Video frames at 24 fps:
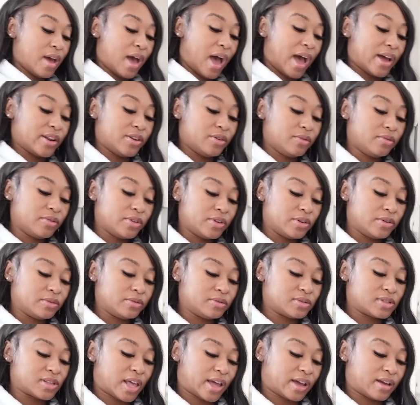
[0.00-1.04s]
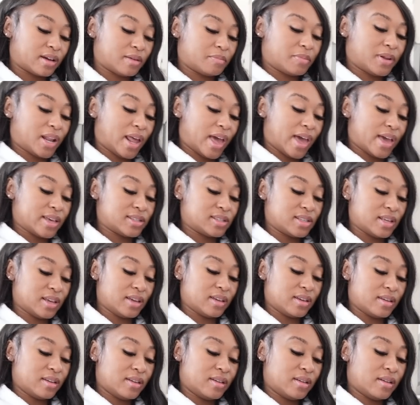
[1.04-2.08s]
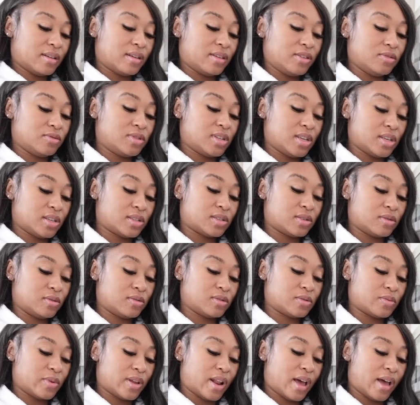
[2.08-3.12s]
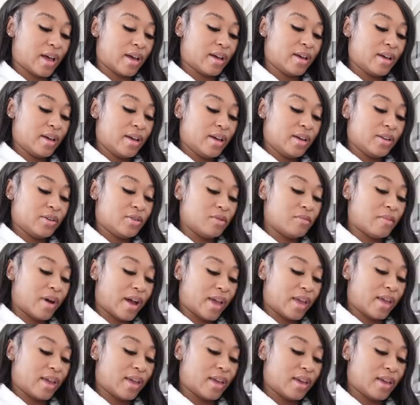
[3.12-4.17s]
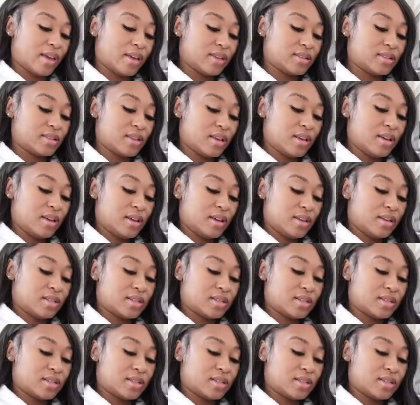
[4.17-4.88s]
I do use like plastic utensils when I do my eggs.